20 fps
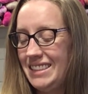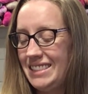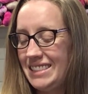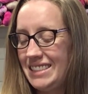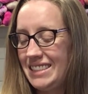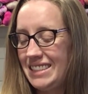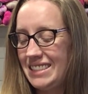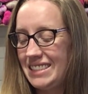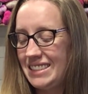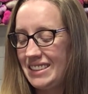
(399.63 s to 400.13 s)

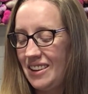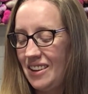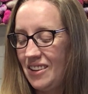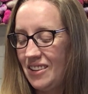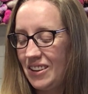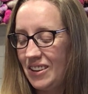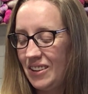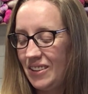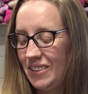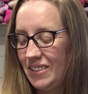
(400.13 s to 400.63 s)
It's just all
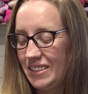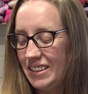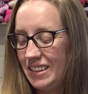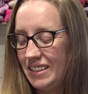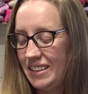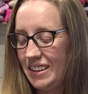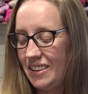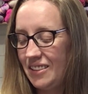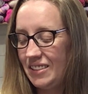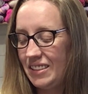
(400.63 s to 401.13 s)
curled in
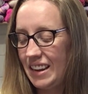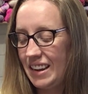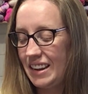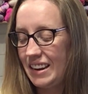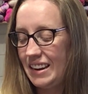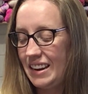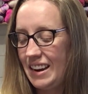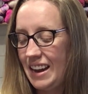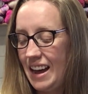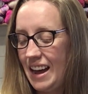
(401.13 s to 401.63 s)
there in like a
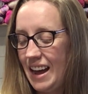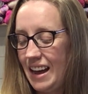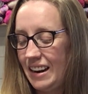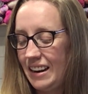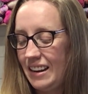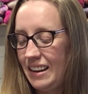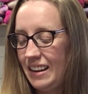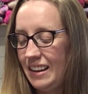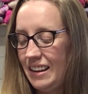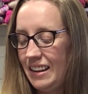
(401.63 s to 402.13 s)
knot.
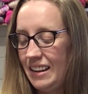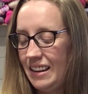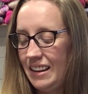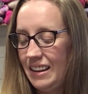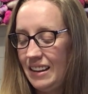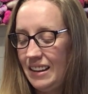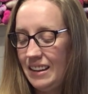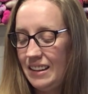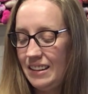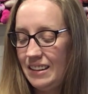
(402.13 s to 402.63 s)

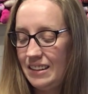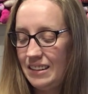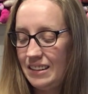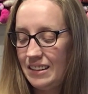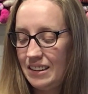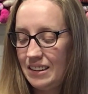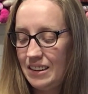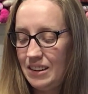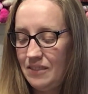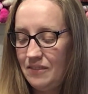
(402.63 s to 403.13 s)

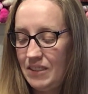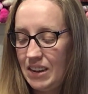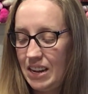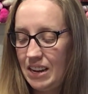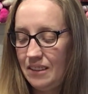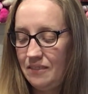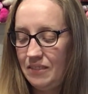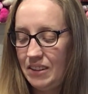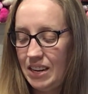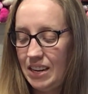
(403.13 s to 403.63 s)
Come
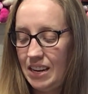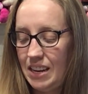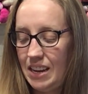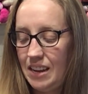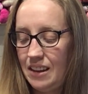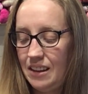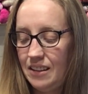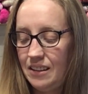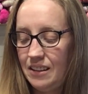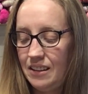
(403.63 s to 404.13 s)
on,
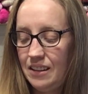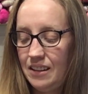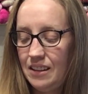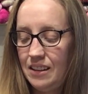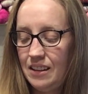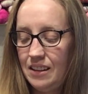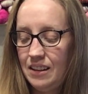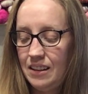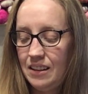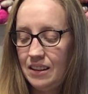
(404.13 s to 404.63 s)
buddy.
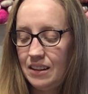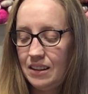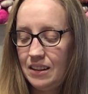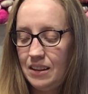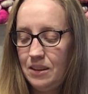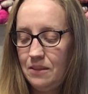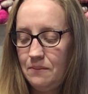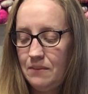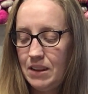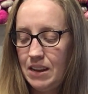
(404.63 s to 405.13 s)

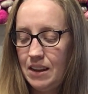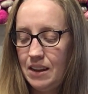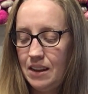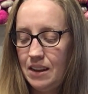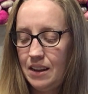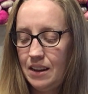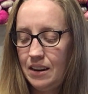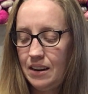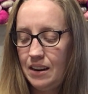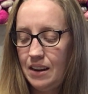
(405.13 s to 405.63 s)
Come
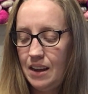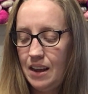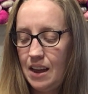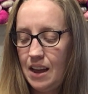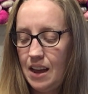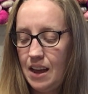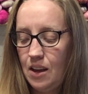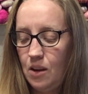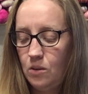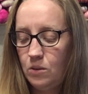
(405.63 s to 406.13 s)
on.
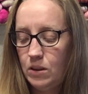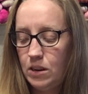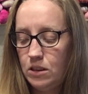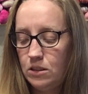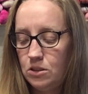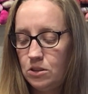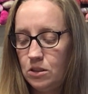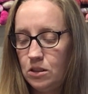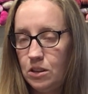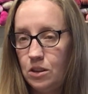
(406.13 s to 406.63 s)
Hi. Oh,
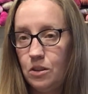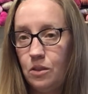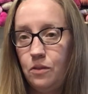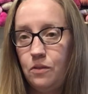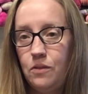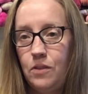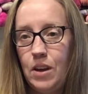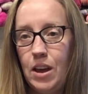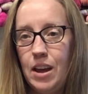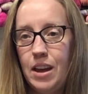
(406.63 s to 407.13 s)
there's your little
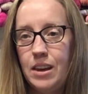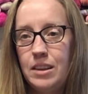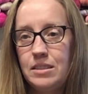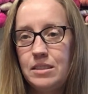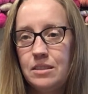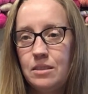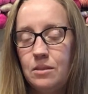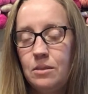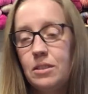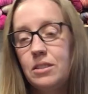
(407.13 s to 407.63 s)
face.
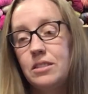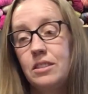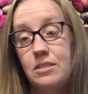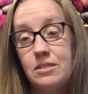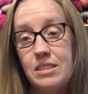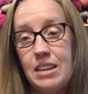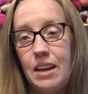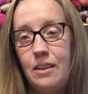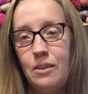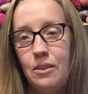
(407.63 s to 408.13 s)
Oh, look, there's
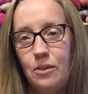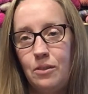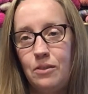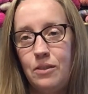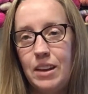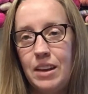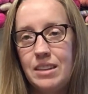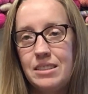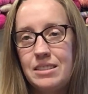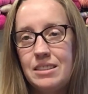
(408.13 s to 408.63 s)
that little
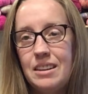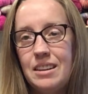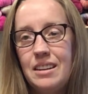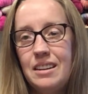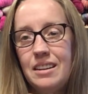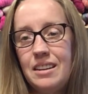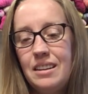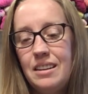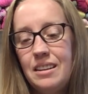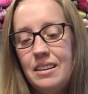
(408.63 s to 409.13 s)
face.
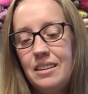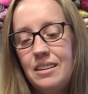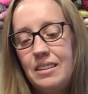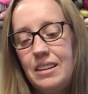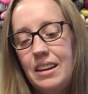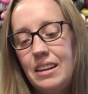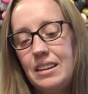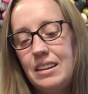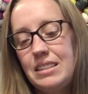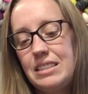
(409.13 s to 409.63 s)

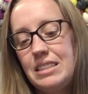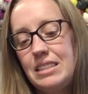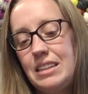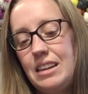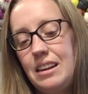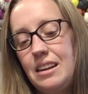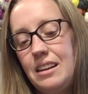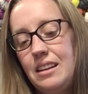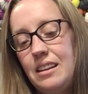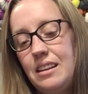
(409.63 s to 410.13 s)
Okay, let's
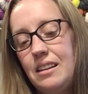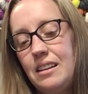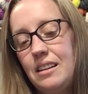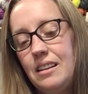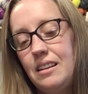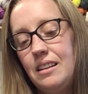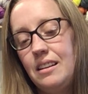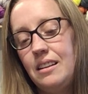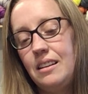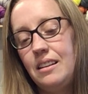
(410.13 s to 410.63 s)
see.
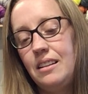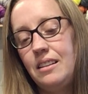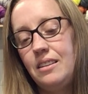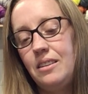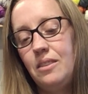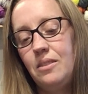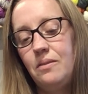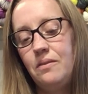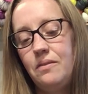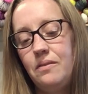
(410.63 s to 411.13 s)

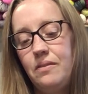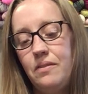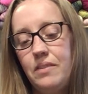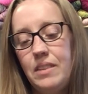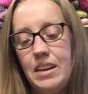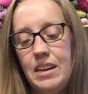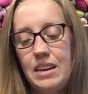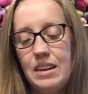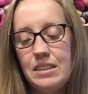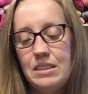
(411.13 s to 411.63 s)
Nope,
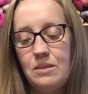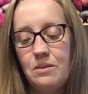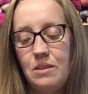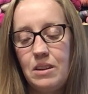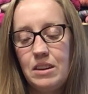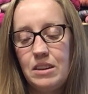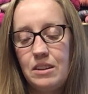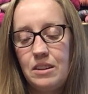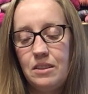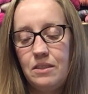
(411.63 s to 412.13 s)
he doesn't
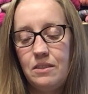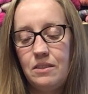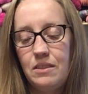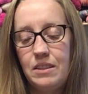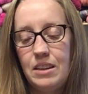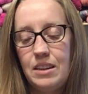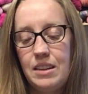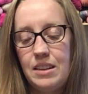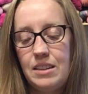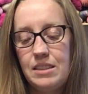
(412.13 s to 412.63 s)
want to.
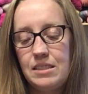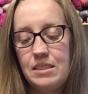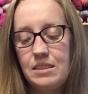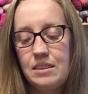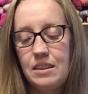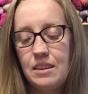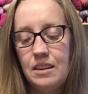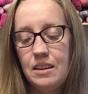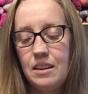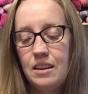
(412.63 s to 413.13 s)
He's,
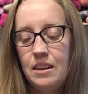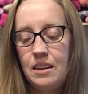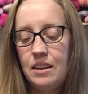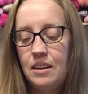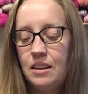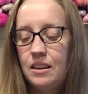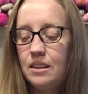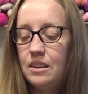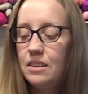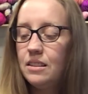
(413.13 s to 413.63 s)

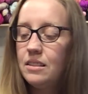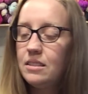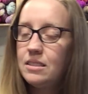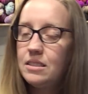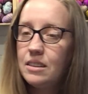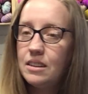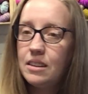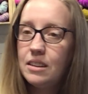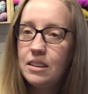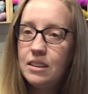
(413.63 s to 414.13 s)
he's
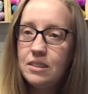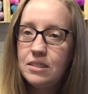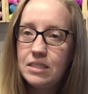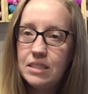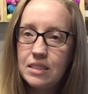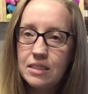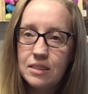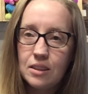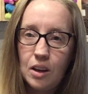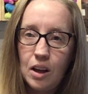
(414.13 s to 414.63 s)
he
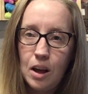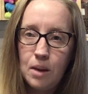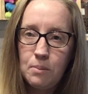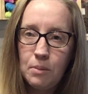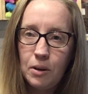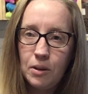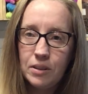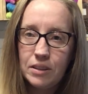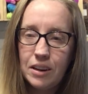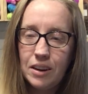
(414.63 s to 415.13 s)
sees the little
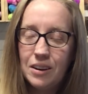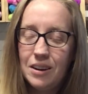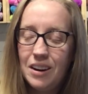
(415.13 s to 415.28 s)
eyeball in there.